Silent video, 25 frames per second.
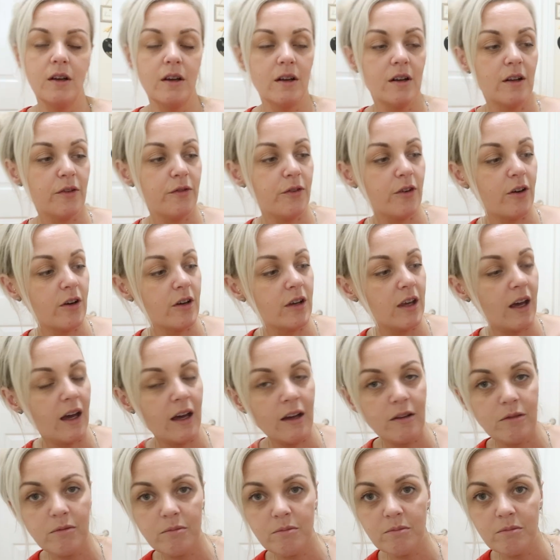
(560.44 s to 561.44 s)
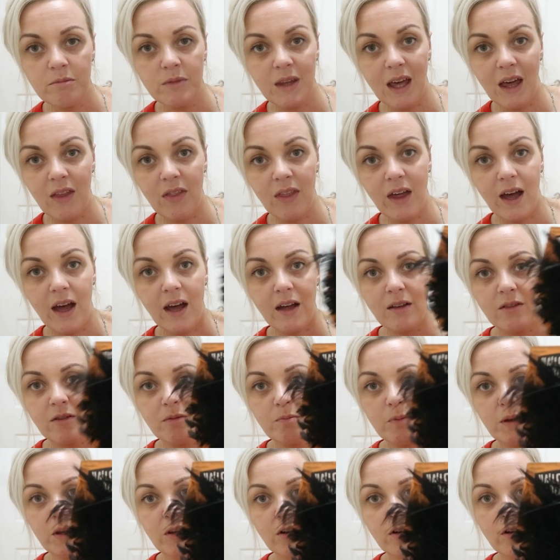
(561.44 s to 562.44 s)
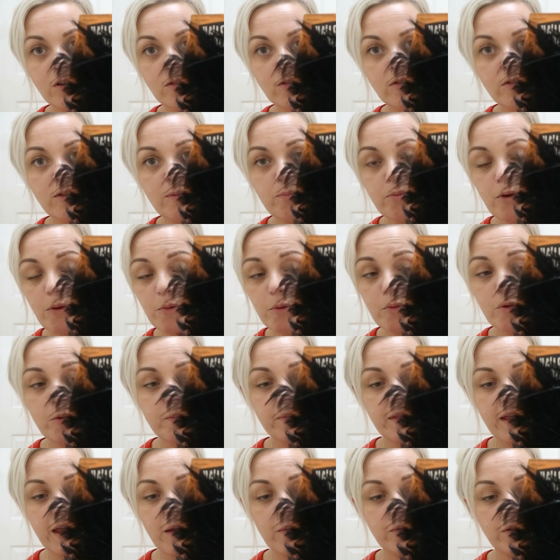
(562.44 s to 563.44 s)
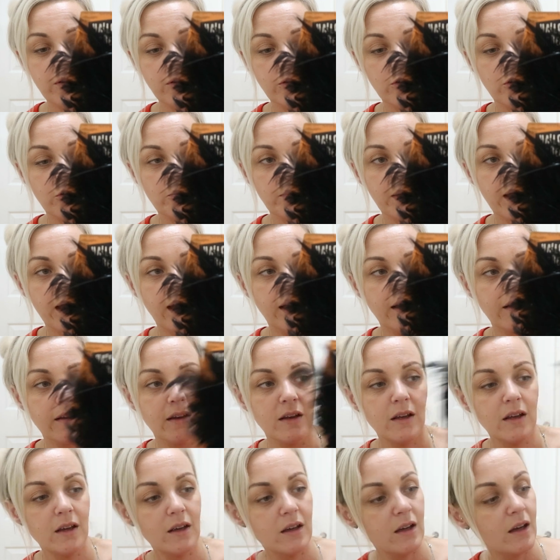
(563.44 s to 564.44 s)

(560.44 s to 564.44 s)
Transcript: And I thought, yeah, get that, because they probably won't be there when I go back.